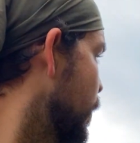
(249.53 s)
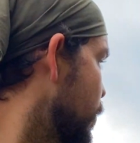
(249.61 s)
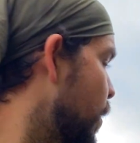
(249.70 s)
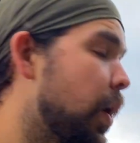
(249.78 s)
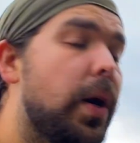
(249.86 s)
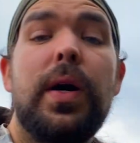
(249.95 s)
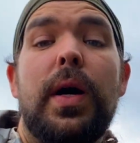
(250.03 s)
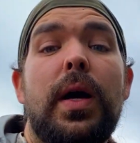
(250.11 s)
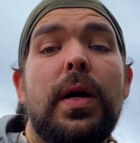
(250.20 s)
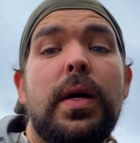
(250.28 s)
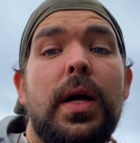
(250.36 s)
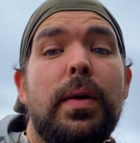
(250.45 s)
So
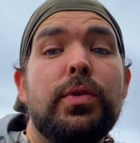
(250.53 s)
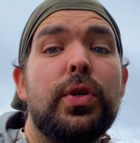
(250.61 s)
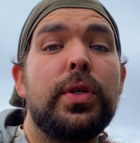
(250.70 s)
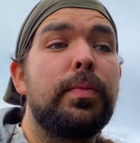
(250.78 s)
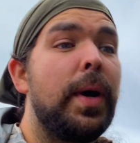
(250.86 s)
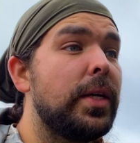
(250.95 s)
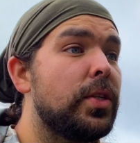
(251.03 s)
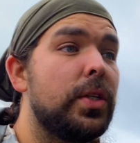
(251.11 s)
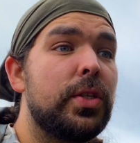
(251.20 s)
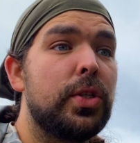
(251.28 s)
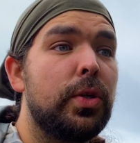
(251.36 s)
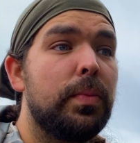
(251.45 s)
I'm sure you might see
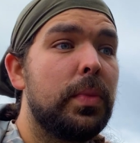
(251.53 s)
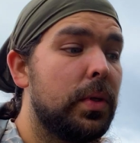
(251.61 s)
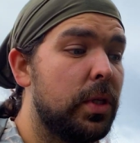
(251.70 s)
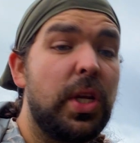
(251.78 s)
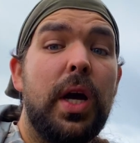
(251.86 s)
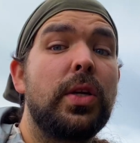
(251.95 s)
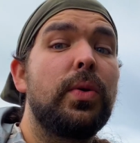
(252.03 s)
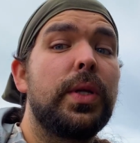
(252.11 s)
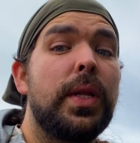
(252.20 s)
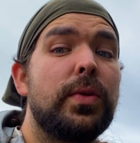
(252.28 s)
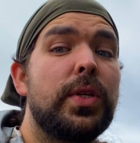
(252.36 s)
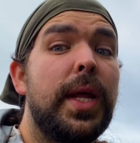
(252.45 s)
some. It's hard going
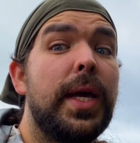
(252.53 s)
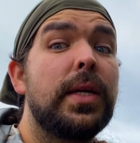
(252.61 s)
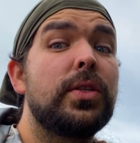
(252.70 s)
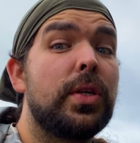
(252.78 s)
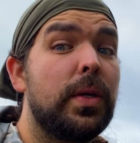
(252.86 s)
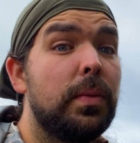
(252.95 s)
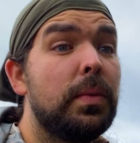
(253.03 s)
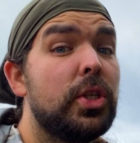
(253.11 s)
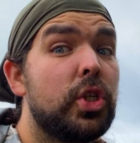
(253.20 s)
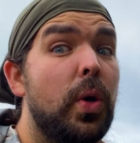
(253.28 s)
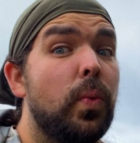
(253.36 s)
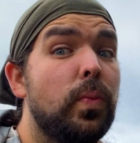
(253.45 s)
though today, so let's go.